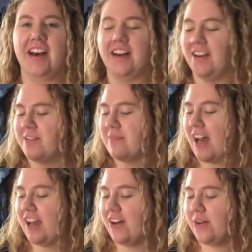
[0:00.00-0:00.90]

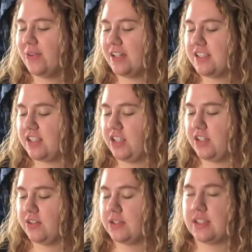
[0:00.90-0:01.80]
I always
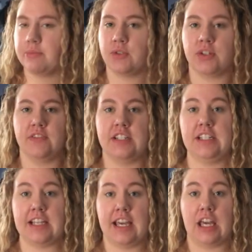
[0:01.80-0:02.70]
use some sort of
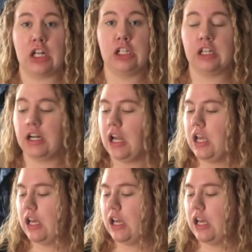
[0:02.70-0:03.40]
detangler.